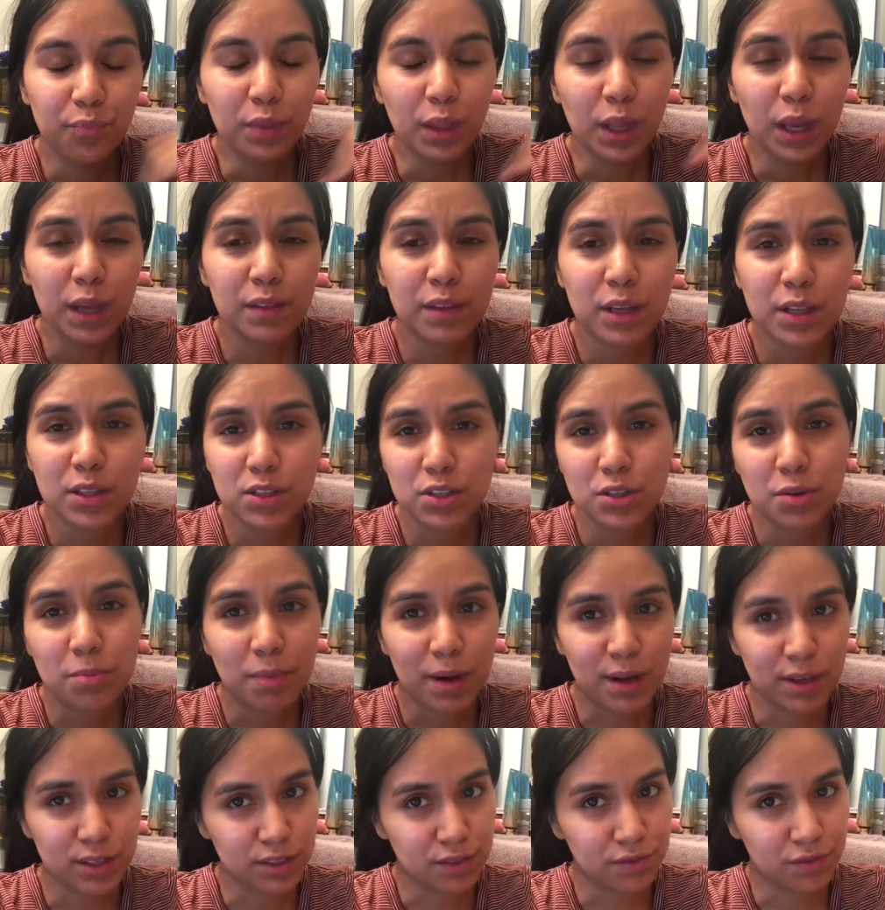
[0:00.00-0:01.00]
and that's your
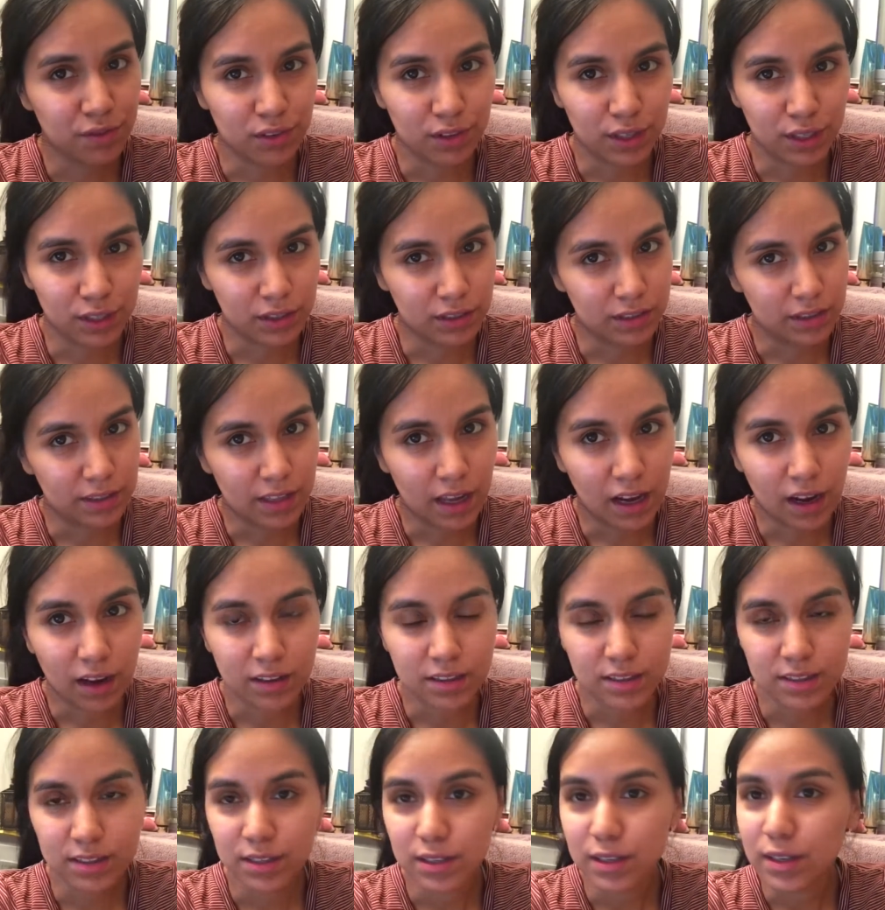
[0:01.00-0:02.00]
mask for like
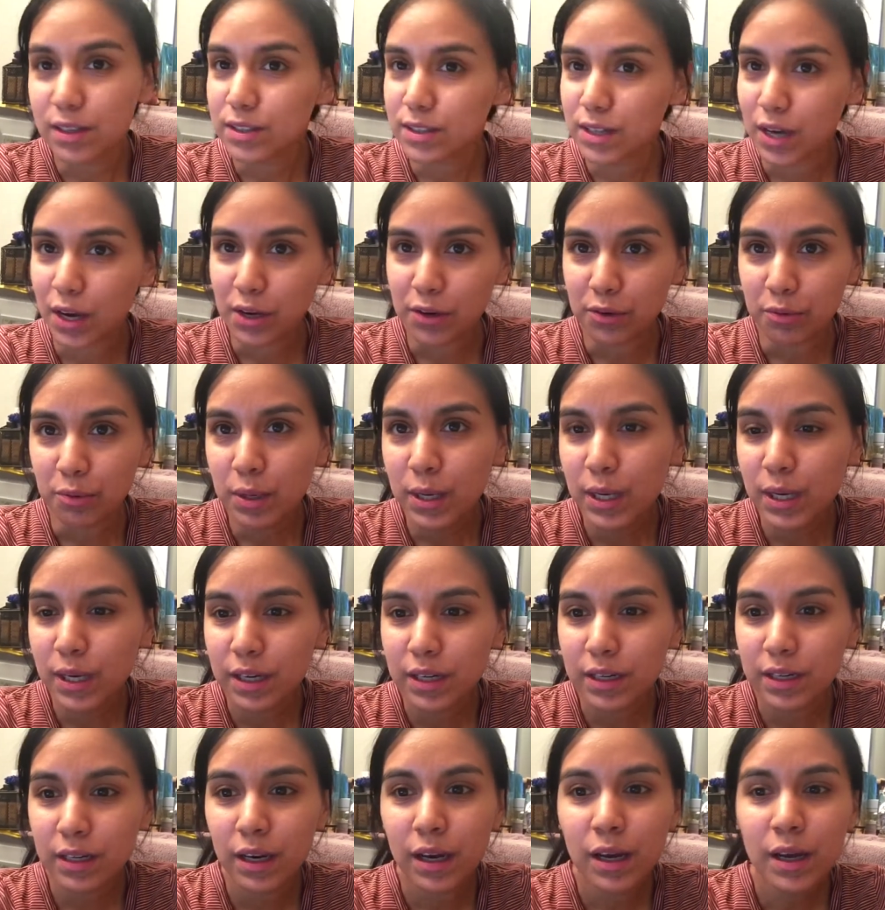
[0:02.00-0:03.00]
that entire week
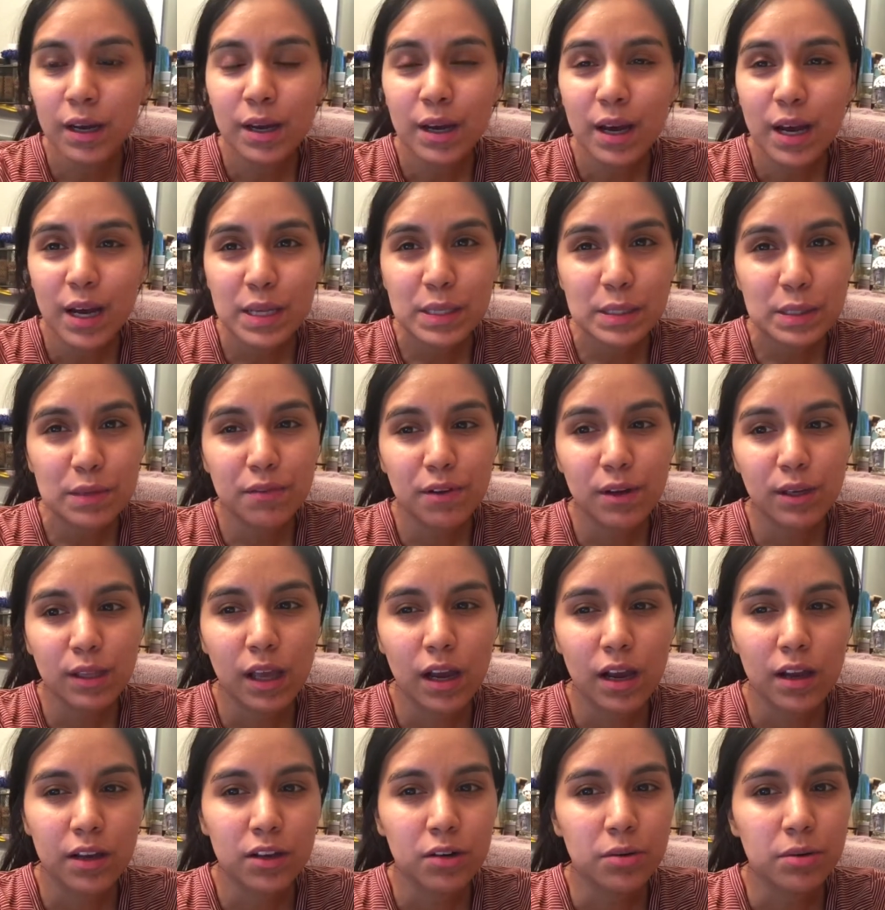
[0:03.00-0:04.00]
and stuff like I
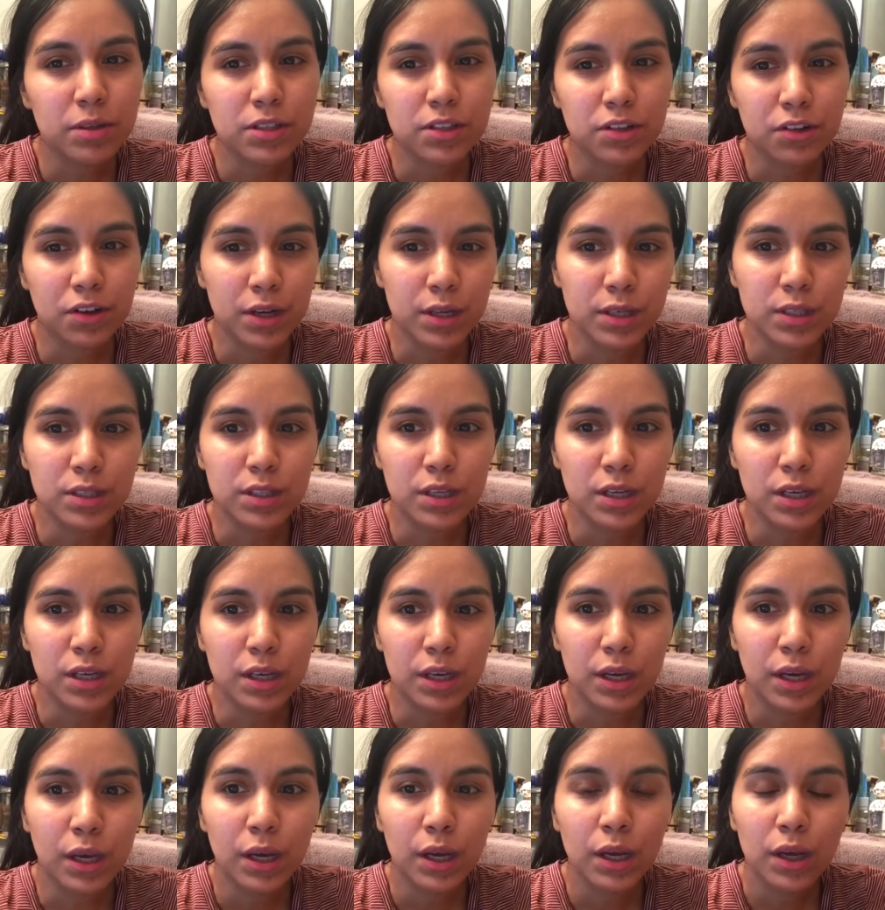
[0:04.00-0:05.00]
know it's
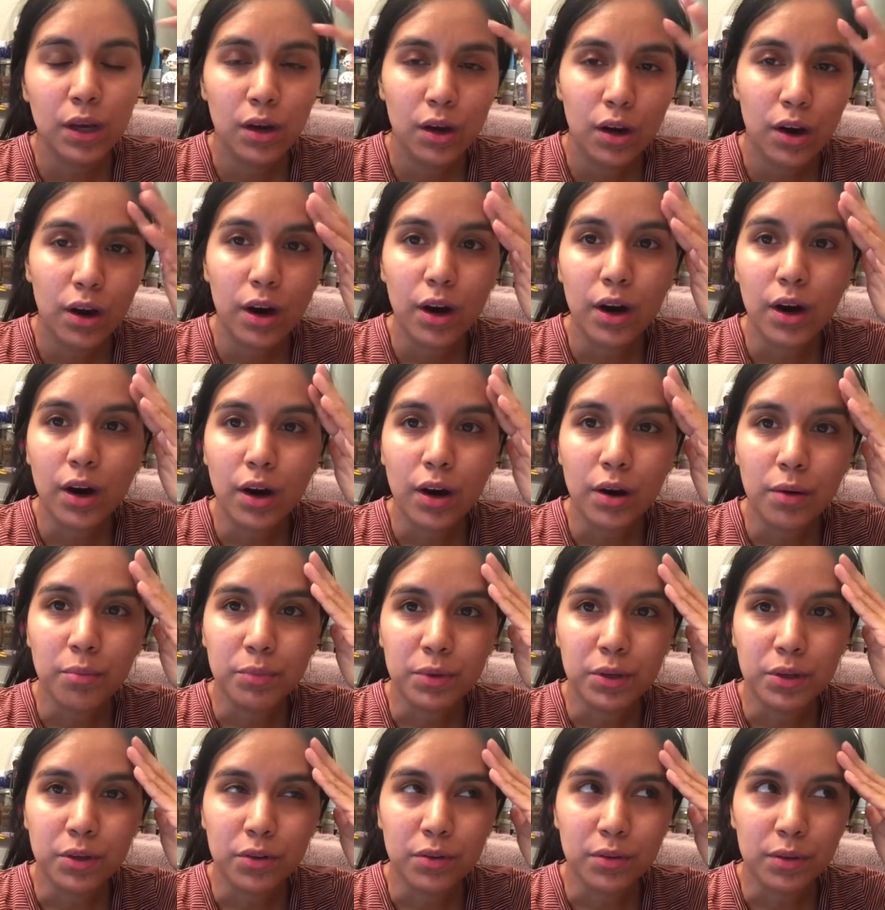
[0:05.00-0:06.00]
crazy um, you
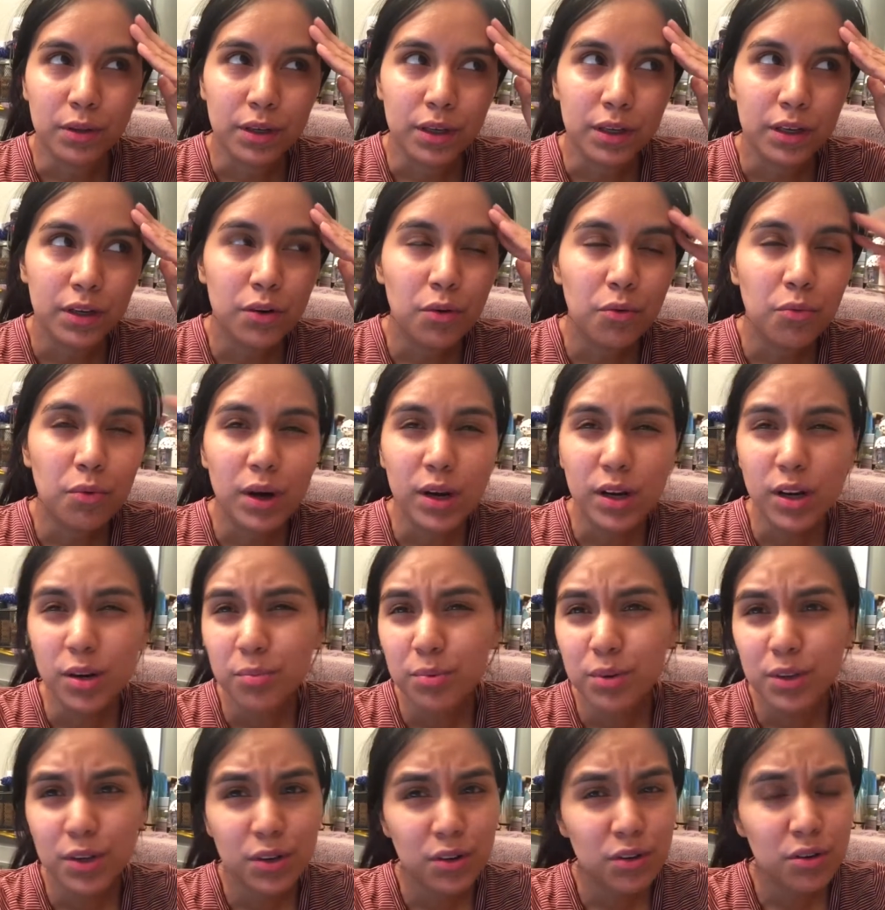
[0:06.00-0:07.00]
know, like, why not
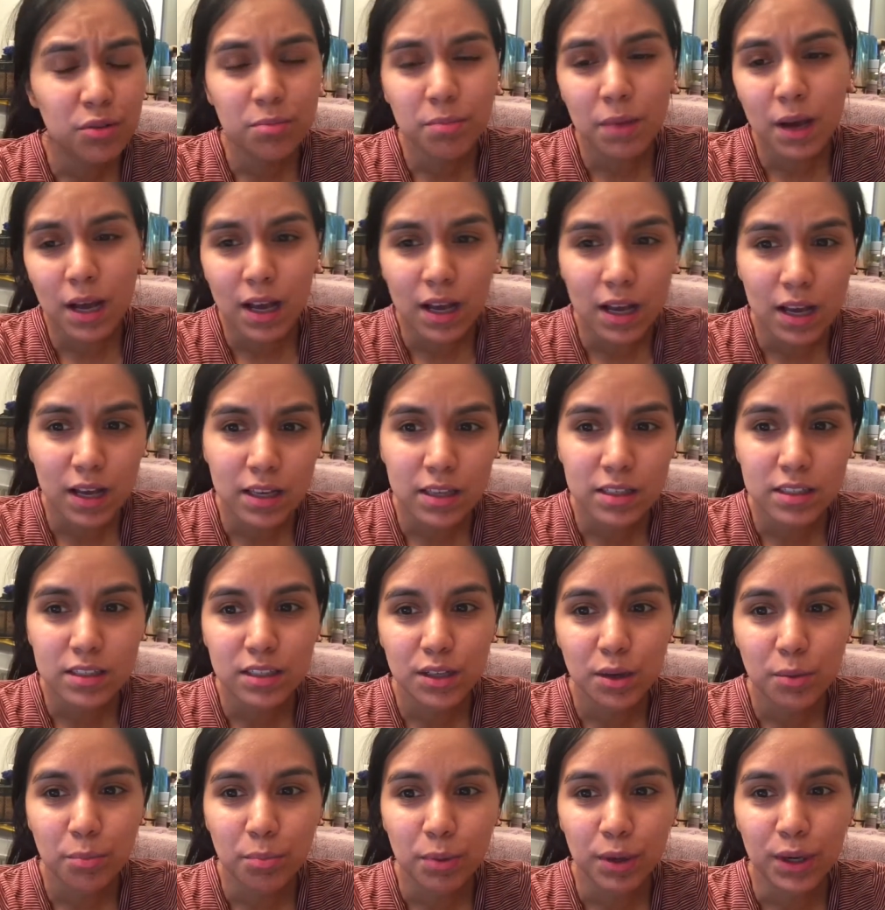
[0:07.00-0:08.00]
bring your own mask?
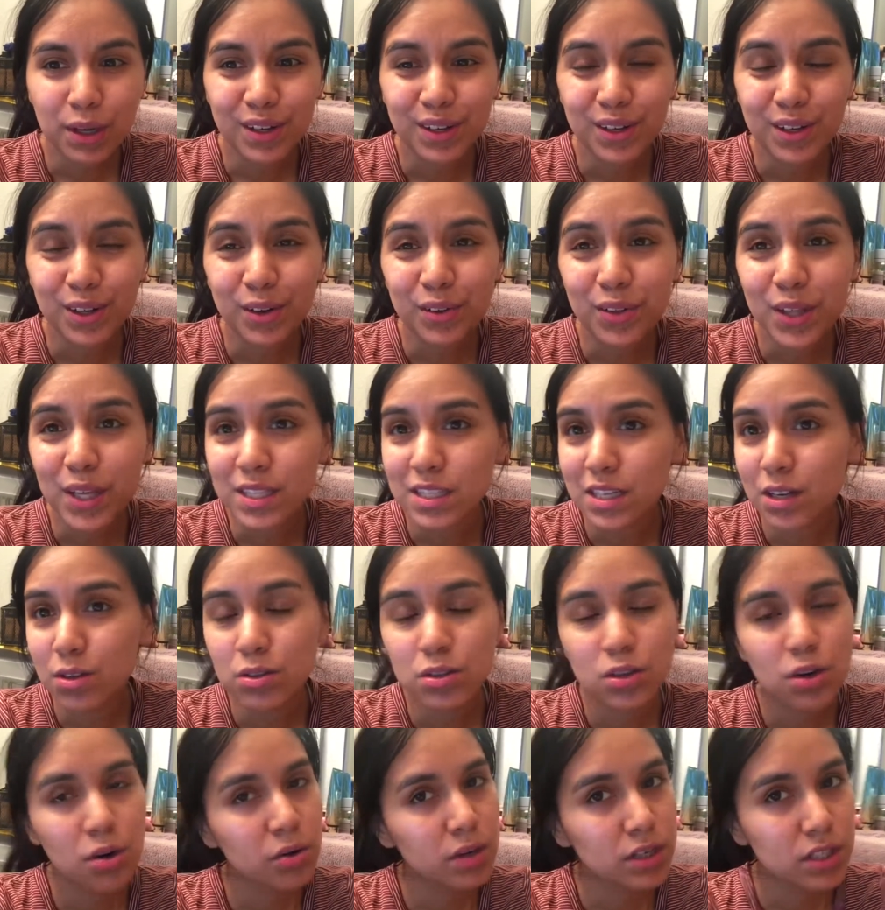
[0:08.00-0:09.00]
But you know, that's how it's
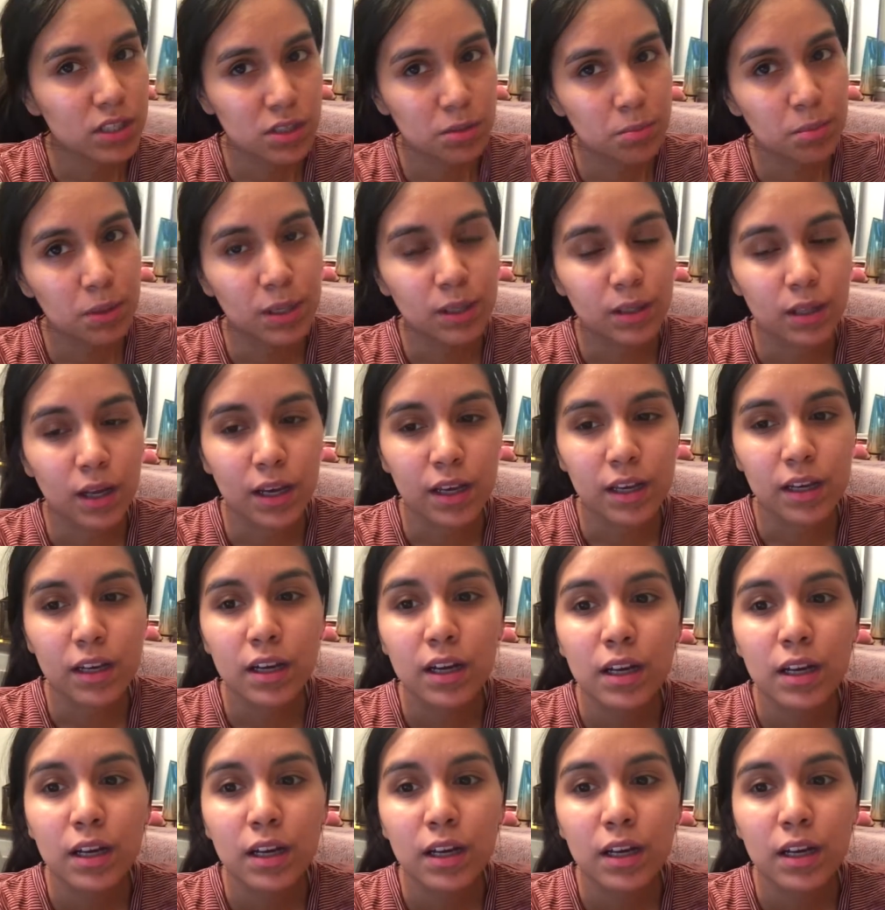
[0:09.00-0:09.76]
going to be like.